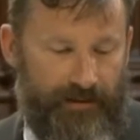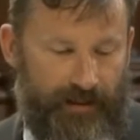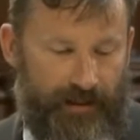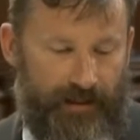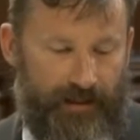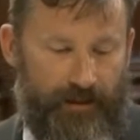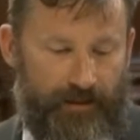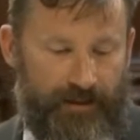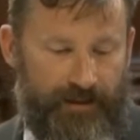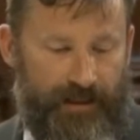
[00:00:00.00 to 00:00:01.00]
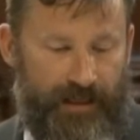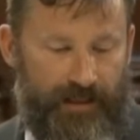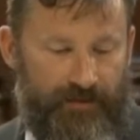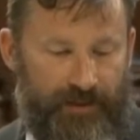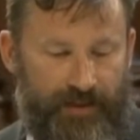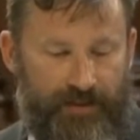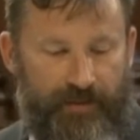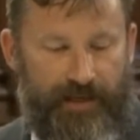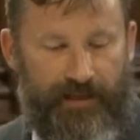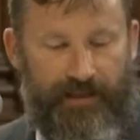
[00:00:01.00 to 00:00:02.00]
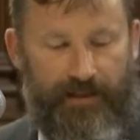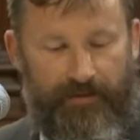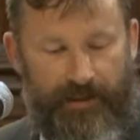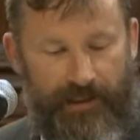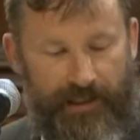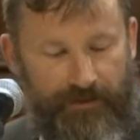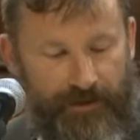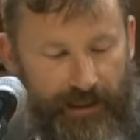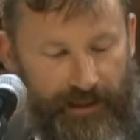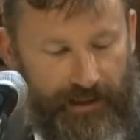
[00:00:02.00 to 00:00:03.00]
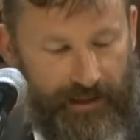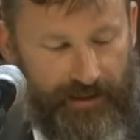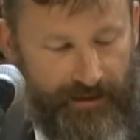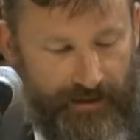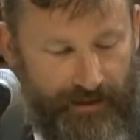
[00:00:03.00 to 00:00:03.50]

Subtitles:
know our skies have changed dramatically over the last few decades.